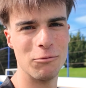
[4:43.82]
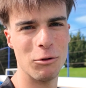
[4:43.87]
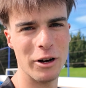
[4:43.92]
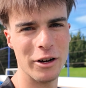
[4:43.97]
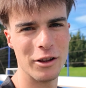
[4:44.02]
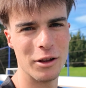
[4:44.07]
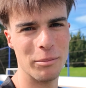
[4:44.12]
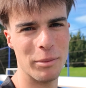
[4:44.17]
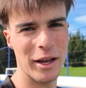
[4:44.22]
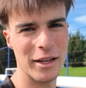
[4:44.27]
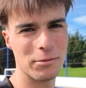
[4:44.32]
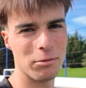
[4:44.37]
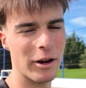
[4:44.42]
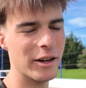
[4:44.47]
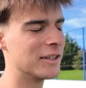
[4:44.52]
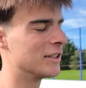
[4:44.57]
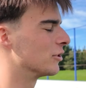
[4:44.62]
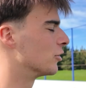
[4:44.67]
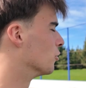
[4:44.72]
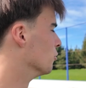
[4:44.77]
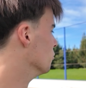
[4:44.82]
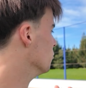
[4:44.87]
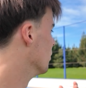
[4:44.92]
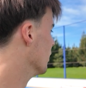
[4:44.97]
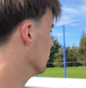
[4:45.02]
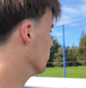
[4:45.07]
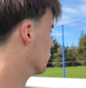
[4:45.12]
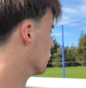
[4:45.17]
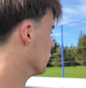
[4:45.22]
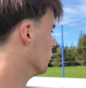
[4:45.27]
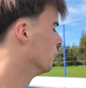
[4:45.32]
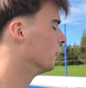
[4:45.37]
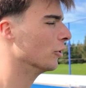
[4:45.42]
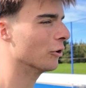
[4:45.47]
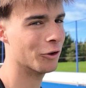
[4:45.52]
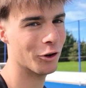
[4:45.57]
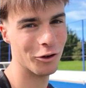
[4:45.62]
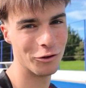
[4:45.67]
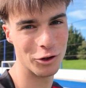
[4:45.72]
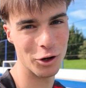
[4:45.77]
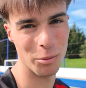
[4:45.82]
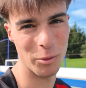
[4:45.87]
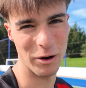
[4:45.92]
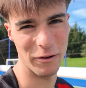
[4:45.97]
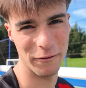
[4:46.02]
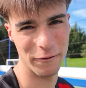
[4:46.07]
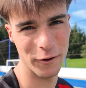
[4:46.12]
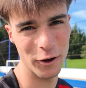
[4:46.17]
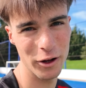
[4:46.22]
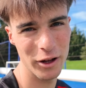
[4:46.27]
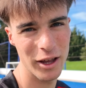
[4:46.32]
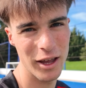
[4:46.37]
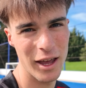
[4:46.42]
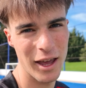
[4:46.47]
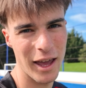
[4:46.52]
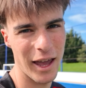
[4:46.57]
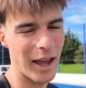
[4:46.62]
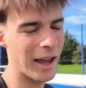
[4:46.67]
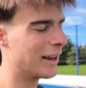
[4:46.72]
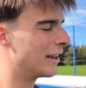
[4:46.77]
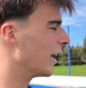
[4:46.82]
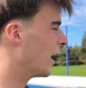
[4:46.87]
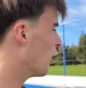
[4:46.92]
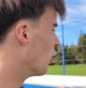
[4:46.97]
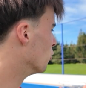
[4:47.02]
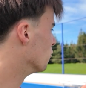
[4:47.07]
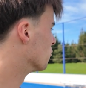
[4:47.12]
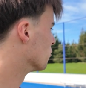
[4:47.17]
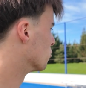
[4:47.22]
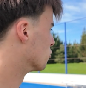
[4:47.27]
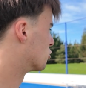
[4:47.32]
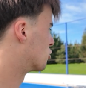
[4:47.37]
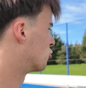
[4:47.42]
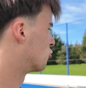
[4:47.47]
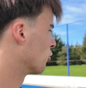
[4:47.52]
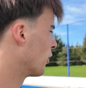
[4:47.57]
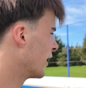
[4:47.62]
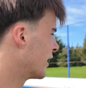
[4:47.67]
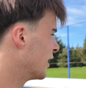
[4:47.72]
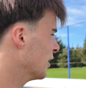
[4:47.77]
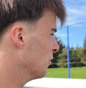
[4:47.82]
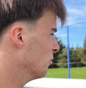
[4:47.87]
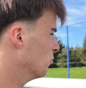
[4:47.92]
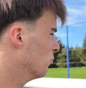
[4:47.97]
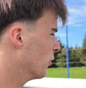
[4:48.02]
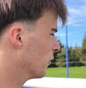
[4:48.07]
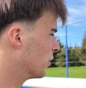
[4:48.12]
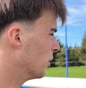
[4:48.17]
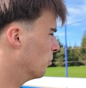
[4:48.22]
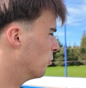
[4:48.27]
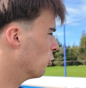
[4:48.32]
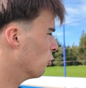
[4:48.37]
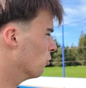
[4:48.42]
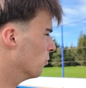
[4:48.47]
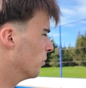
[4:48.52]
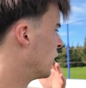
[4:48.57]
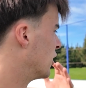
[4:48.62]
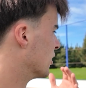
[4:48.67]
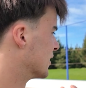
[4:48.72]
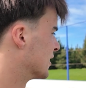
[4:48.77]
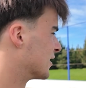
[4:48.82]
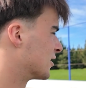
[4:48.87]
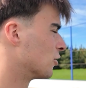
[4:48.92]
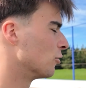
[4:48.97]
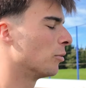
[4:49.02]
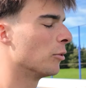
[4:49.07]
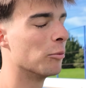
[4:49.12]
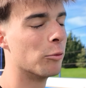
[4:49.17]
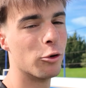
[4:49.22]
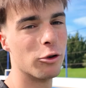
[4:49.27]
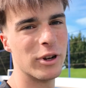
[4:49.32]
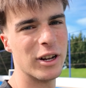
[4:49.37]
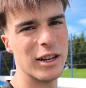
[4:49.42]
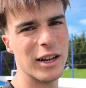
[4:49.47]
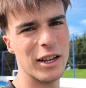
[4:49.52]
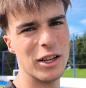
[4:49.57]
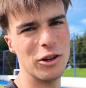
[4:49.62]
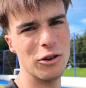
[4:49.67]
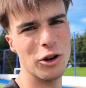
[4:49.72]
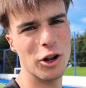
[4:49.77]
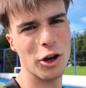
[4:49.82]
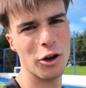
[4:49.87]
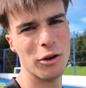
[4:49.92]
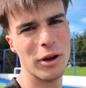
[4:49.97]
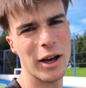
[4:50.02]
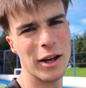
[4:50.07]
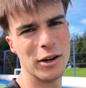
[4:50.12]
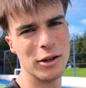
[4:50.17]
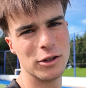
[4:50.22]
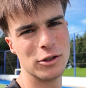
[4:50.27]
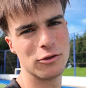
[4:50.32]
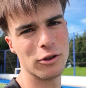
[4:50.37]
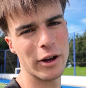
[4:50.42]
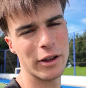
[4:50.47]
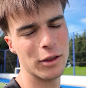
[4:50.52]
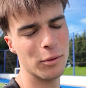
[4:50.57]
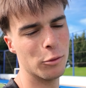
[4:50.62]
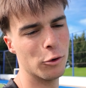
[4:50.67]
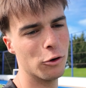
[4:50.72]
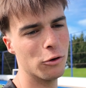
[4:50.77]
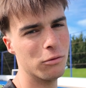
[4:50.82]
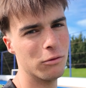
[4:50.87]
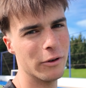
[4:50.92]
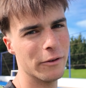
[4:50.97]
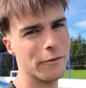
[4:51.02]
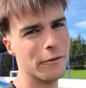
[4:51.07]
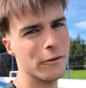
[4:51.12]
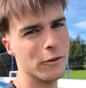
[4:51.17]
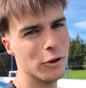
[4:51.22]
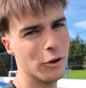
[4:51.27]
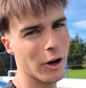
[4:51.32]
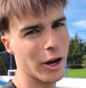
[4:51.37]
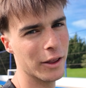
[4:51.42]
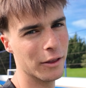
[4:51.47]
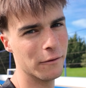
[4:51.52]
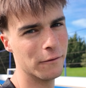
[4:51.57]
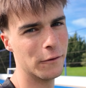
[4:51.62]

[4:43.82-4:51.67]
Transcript: one of the best ways to improve your non-dominant foot and that overall striking with the ball, because it's super important that you know how to strike the ball with your other